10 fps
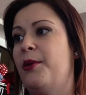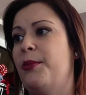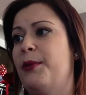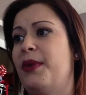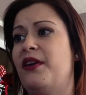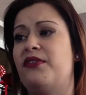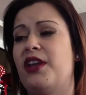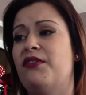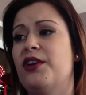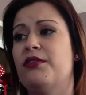My
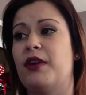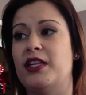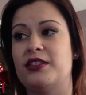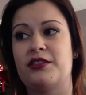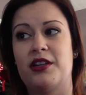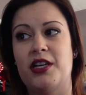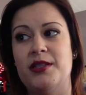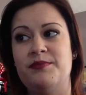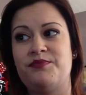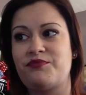favorite restaurant,
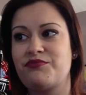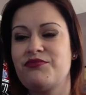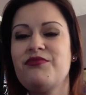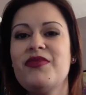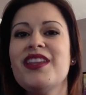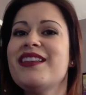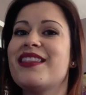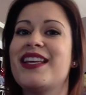the